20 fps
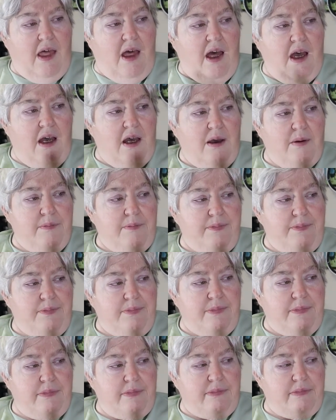Um,
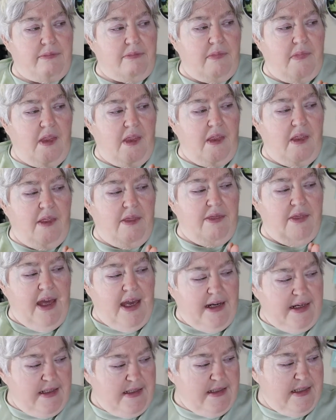
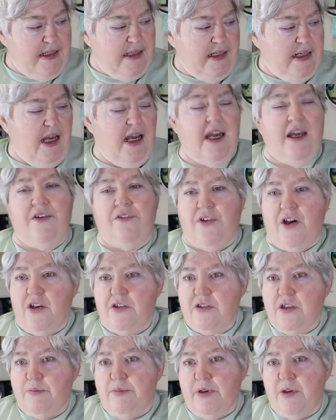that is it. I have
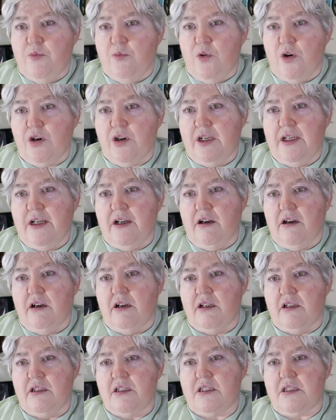also been working
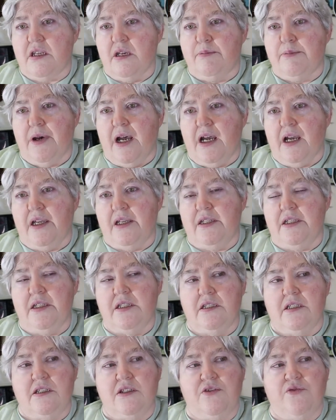on some
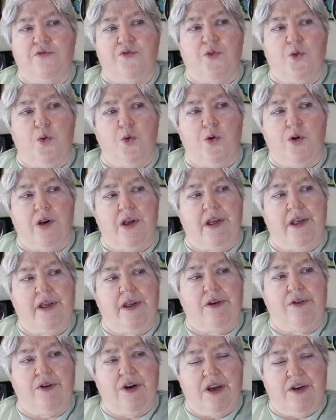ideas for a
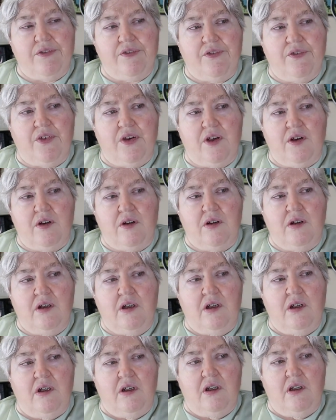craft fair
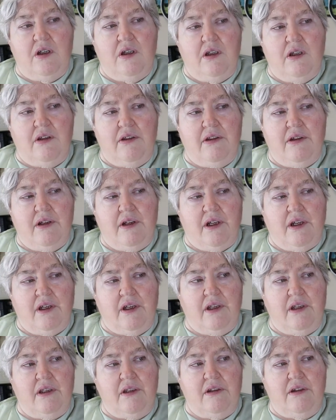that
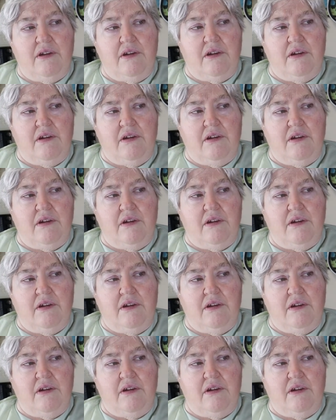I